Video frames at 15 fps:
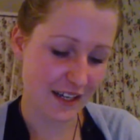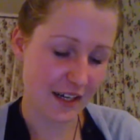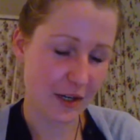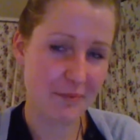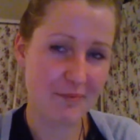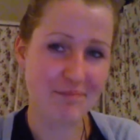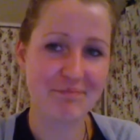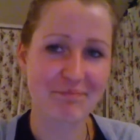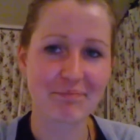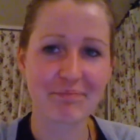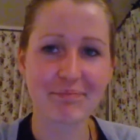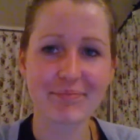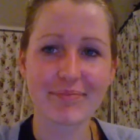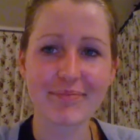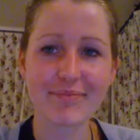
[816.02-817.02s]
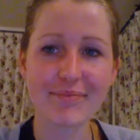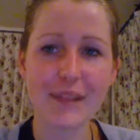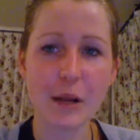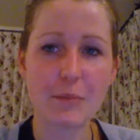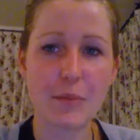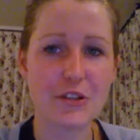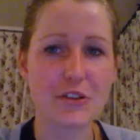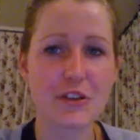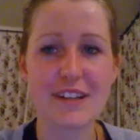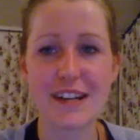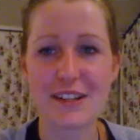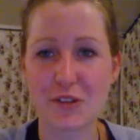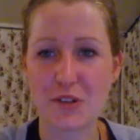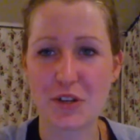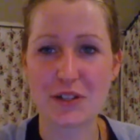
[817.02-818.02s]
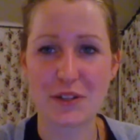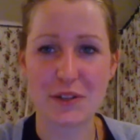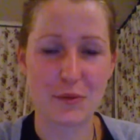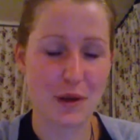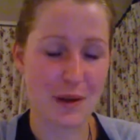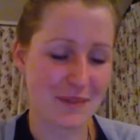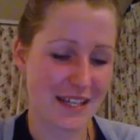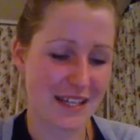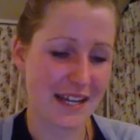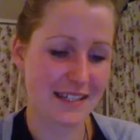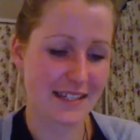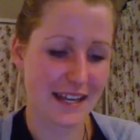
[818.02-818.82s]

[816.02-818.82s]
But you can check those out on the website.